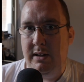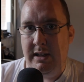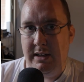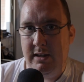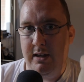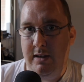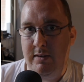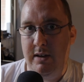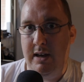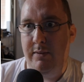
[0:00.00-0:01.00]
like
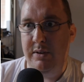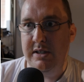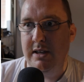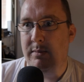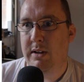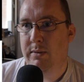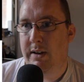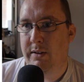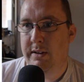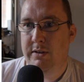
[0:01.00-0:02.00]
they have the same blood
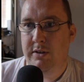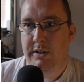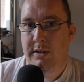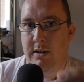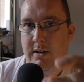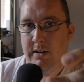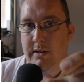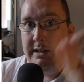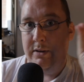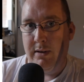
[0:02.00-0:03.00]
rather than just
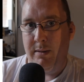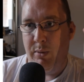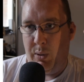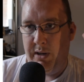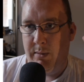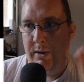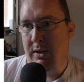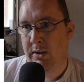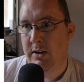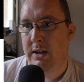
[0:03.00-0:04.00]
literally pulling
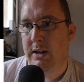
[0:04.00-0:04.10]
blood.